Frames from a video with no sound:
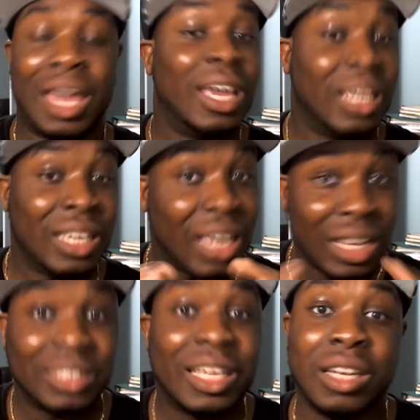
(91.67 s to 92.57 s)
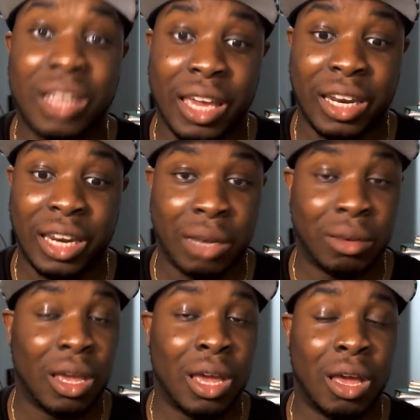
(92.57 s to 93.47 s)
He is dedicated
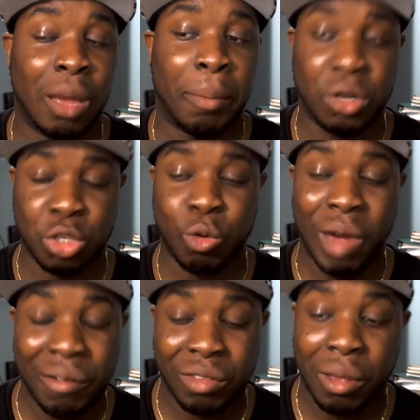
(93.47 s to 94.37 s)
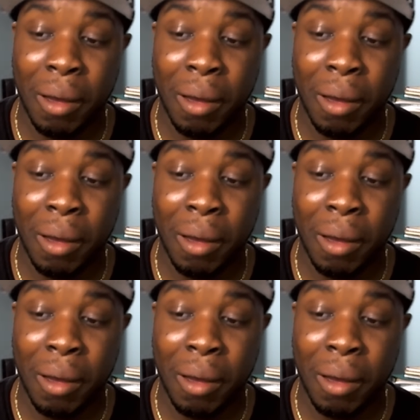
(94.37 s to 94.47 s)
about his craft.